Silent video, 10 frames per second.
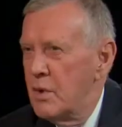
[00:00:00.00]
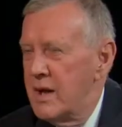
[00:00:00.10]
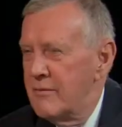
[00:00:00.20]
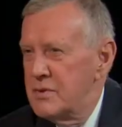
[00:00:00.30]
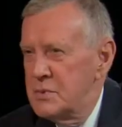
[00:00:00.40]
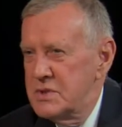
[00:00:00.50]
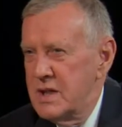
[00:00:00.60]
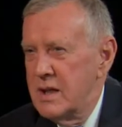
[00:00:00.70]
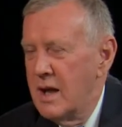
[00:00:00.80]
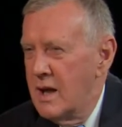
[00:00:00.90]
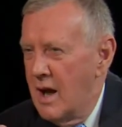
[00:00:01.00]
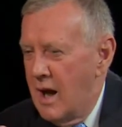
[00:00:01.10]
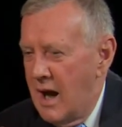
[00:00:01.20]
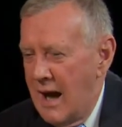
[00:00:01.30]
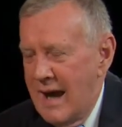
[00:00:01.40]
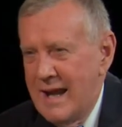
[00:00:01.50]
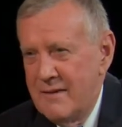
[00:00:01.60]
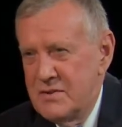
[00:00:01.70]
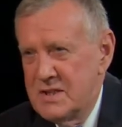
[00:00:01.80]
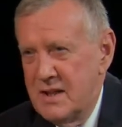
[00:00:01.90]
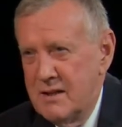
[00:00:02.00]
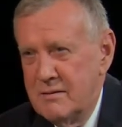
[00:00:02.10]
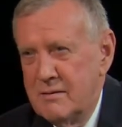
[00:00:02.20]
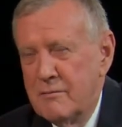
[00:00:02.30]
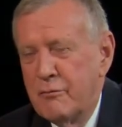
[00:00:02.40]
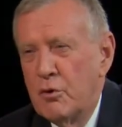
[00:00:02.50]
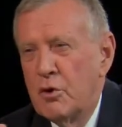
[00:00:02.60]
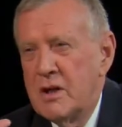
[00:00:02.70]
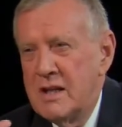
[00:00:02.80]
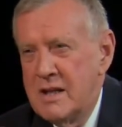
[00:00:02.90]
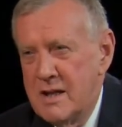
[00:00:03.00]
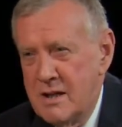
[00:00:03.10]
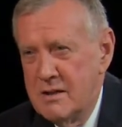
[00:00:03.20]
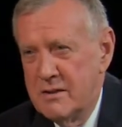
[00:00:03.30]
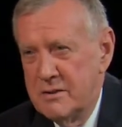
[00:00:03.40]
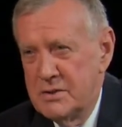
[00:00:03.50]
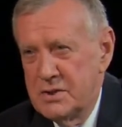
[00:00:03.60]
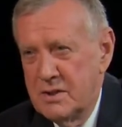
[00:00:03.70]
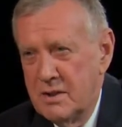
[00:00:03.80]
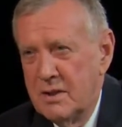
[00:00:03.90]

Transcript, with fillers: whatever was said, I have said for years,